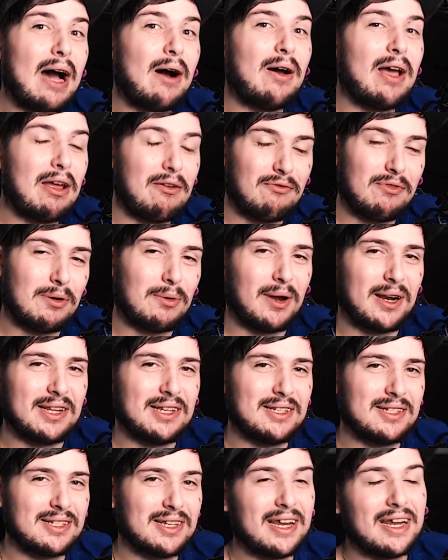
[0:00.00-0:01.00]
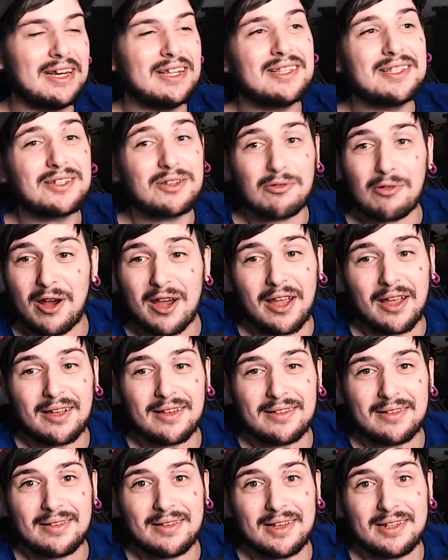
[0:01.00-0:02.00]
everyone is, and it's great.
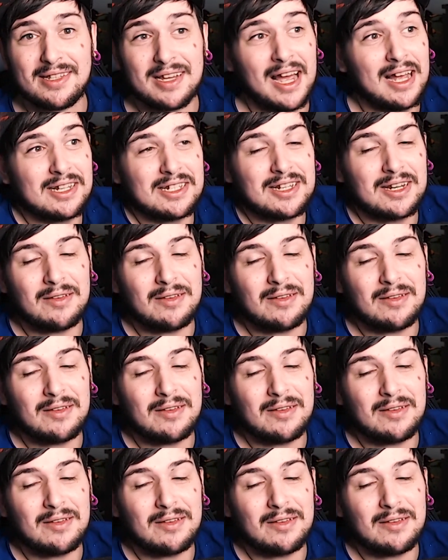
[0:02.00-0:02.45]
It's actually